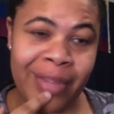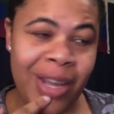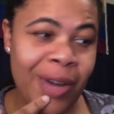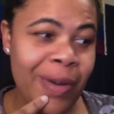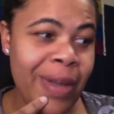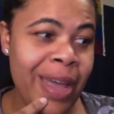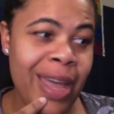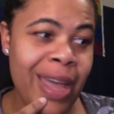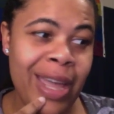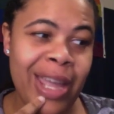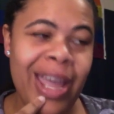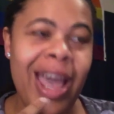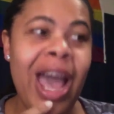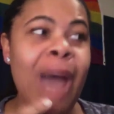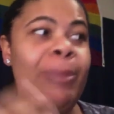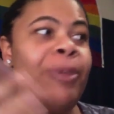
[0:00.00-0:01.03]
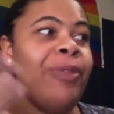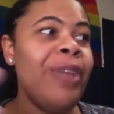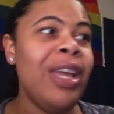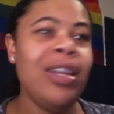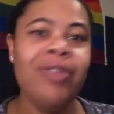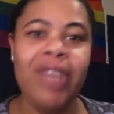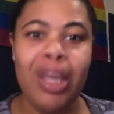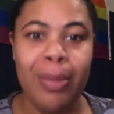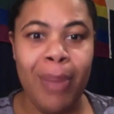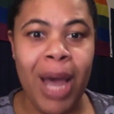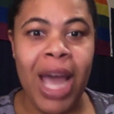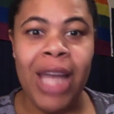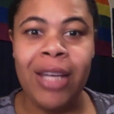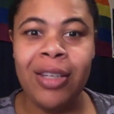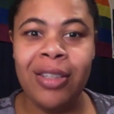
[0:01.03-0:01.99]
Okay? I'm a fan of
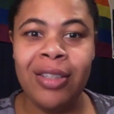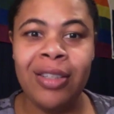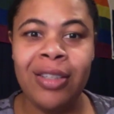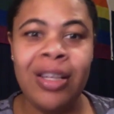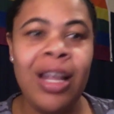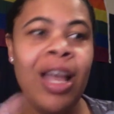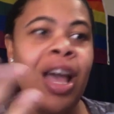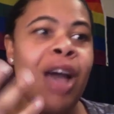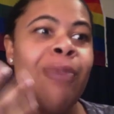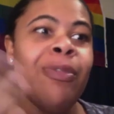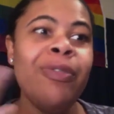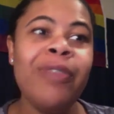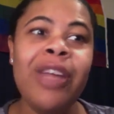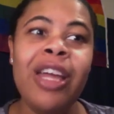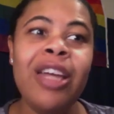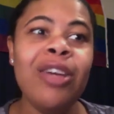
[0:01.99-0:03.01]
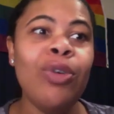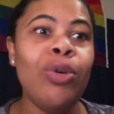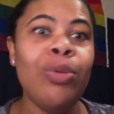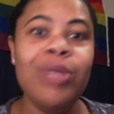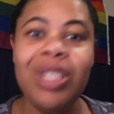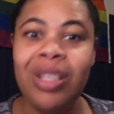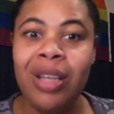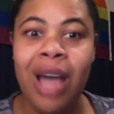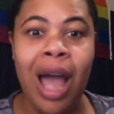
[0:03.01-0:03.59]
Empire. I'm a fan, or was it?